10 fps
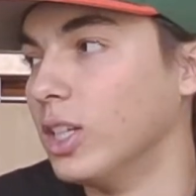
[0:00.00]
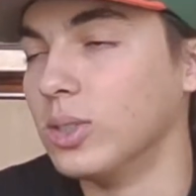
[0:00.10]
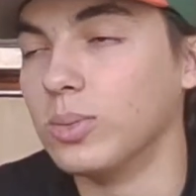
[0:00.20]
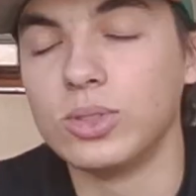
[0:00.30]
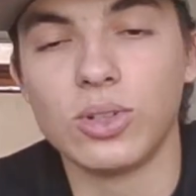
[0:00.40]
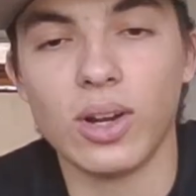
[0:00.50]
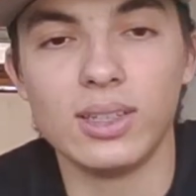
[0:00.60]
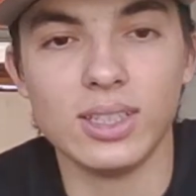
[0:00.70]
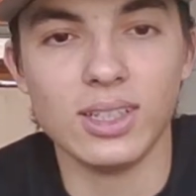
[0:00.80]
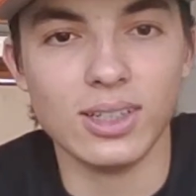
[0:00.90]
it was
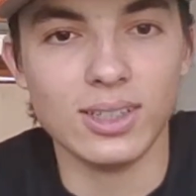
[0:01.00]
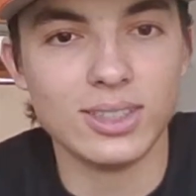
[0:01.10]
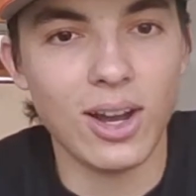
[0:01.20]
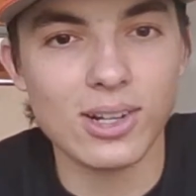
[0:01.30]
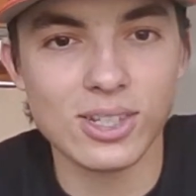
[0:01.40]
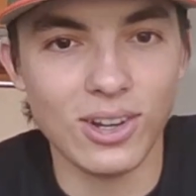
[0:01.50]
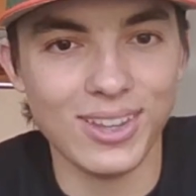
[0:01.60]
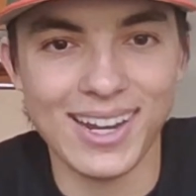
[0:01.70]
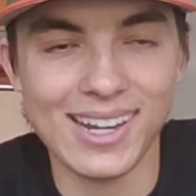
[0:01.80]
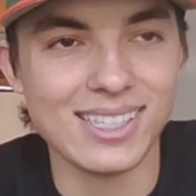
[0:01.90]
great to talk to all
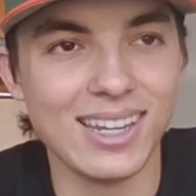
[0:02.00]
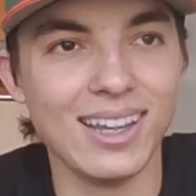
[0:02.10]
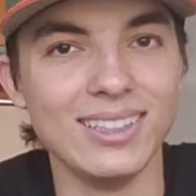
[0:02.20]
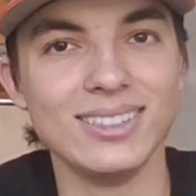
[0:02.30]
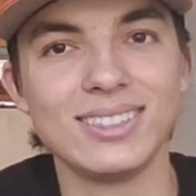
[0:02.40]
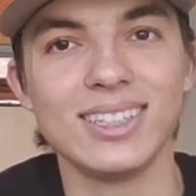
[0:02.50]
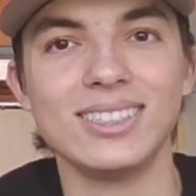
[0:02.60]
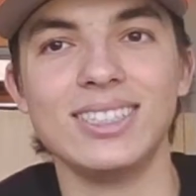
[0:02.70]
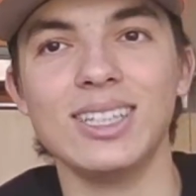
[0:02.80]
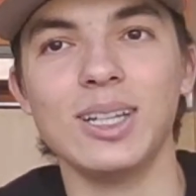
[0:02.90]
the guys again, get
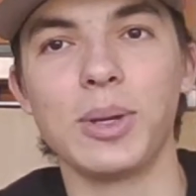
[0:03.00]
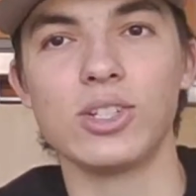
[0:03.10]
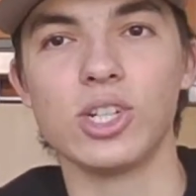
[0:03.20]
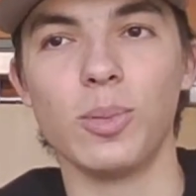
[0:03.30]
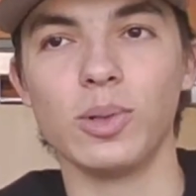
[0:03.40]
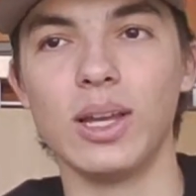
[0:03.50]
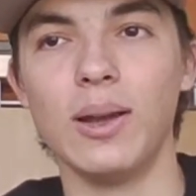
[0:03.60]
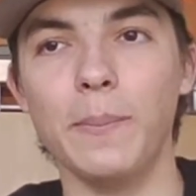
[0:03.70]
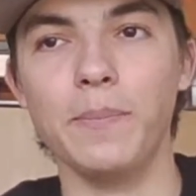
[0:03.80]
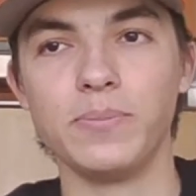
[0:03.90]
to see them, catch up with
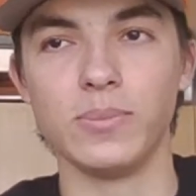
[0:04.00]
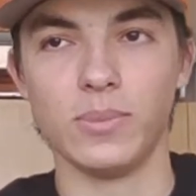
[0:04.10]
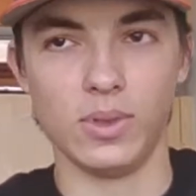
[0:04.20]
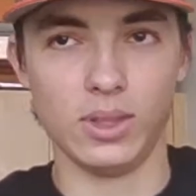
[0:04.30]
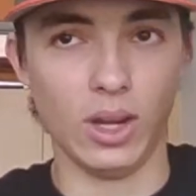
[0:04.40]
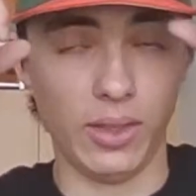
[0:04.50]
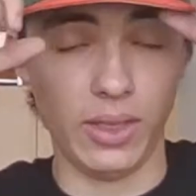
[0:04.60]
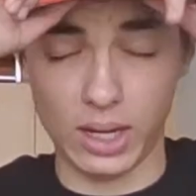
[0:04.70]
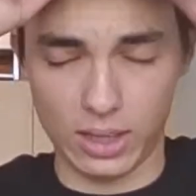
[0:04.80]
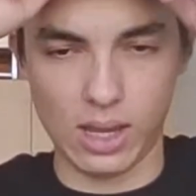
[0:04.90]
them. Yeah,
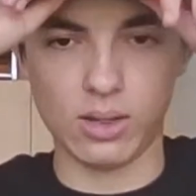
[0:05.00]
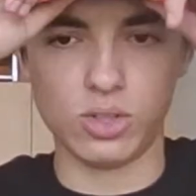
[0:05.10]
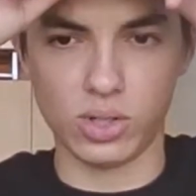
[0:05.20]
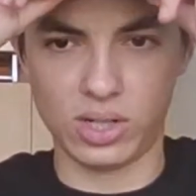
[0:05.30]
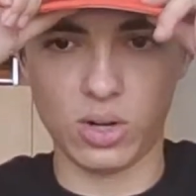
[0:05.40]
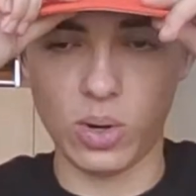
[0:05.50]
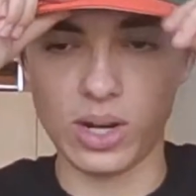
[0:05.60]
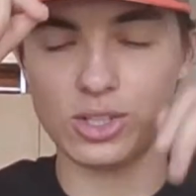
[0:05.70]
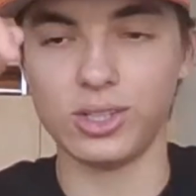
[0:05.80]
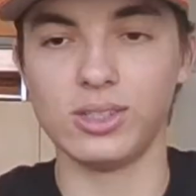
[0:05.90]
they enjoyed your
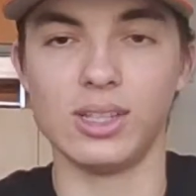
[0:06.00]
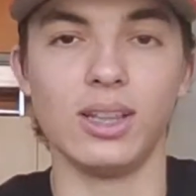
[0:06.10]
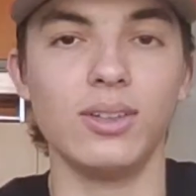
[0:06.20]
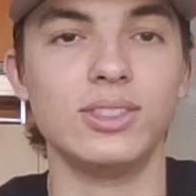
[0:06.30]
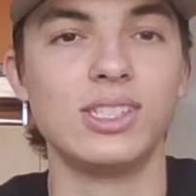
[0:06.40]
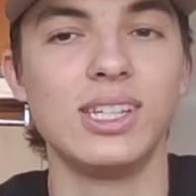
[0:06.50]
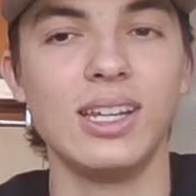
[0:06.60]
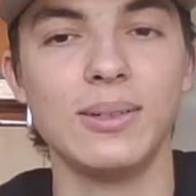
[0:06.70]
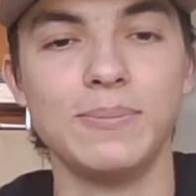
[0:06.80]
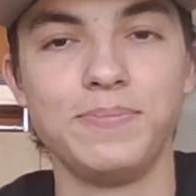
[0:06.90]
questions. They love to
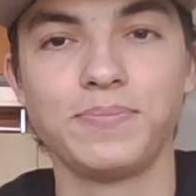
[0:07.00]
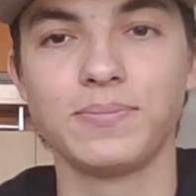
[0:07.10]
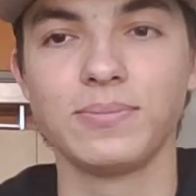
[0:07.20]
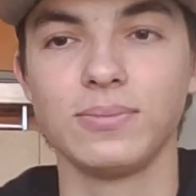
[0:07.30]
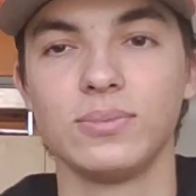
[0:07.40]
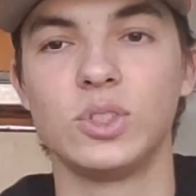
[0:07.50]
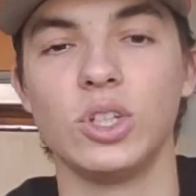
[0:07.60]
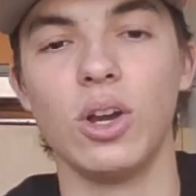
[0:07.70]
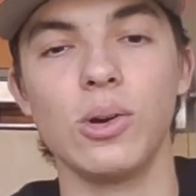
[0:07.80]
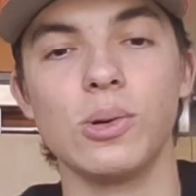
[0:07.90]
see it.
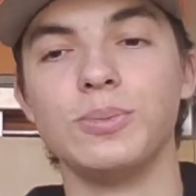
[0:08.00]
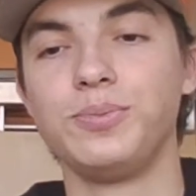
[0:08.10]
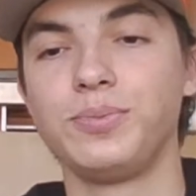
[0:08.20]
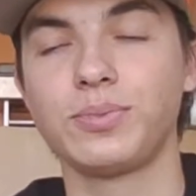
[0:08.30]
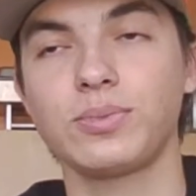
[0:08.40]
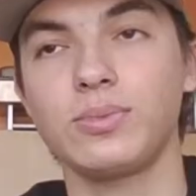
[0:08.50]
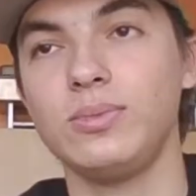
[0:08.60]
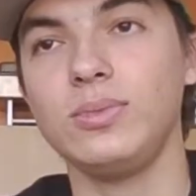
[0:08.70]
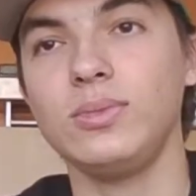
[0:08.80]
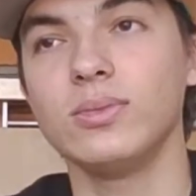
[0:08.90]
So
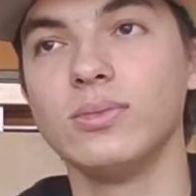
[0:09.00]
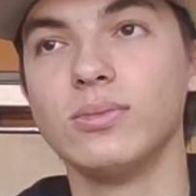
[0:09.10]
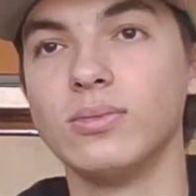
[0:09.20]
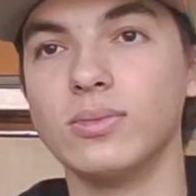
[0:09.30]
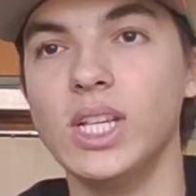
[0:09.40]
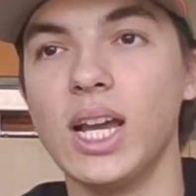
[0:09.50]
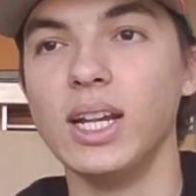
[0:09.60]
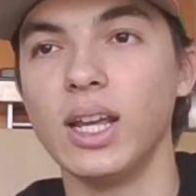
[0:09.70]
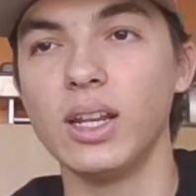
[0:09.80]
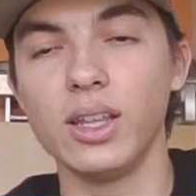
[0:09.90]
yeah,
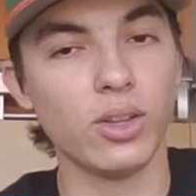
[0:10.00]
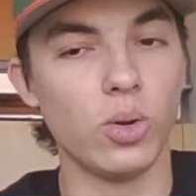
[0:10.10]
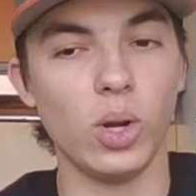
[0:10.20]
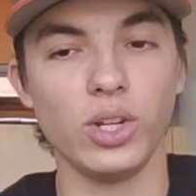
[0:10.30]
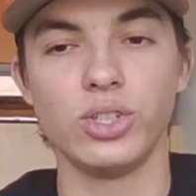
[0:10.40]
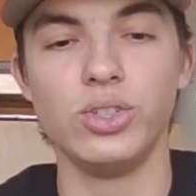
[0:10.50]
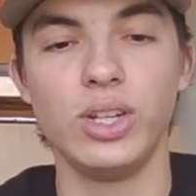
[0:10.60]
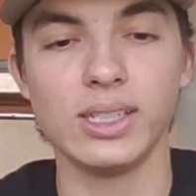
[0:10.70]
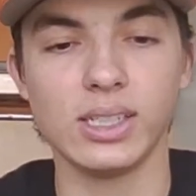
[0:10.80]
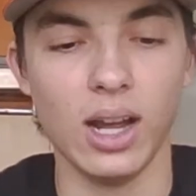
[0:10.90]
any other questions you
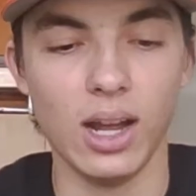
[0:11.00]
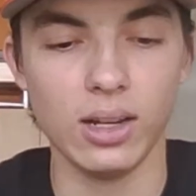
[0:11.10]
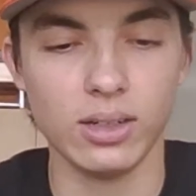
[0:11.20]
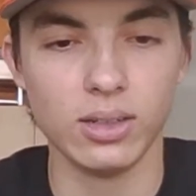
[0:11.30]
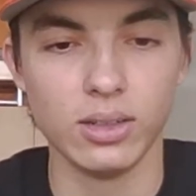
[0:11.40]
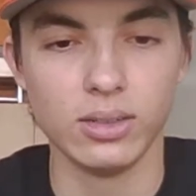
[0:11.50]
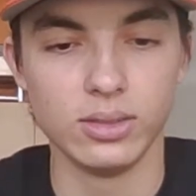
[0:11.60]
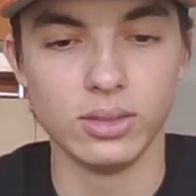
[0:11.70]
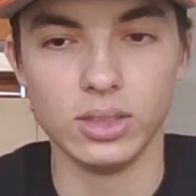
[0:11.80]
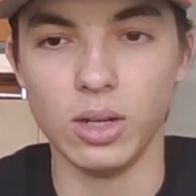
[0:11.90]
guys got
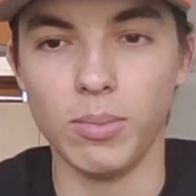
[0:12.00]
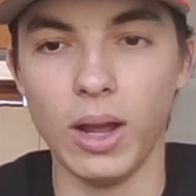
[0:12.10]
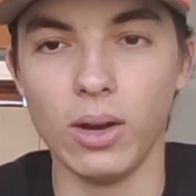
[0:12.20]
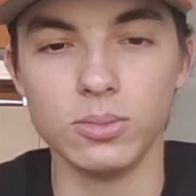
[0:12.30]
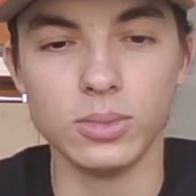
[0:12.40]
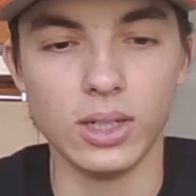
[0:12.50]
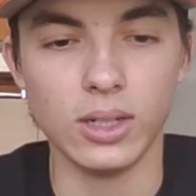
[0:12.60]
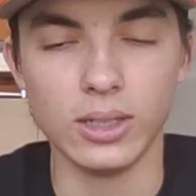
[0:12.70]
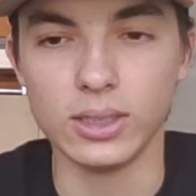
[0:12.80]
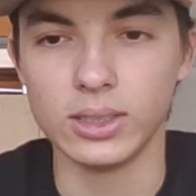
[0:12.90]
about
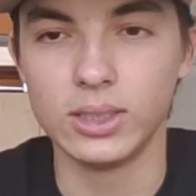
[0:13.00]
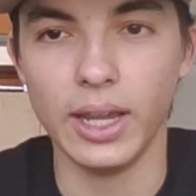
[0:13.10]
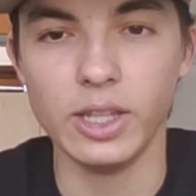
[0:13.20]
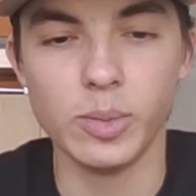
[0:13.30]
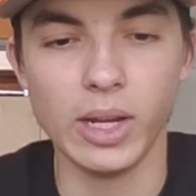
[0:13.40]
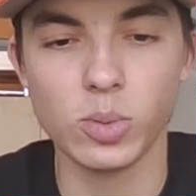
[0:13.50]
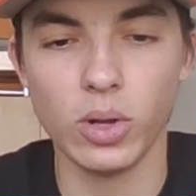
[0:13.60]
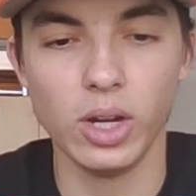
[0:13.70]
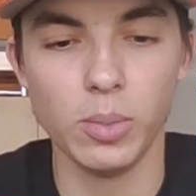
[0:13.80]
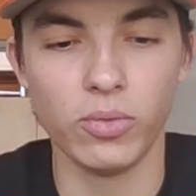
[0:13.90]
Canes
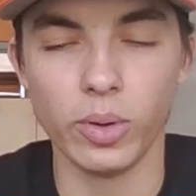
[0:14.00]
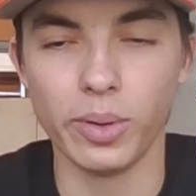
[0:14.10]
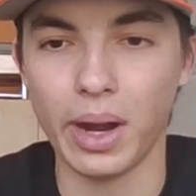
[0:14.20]
baseball here before we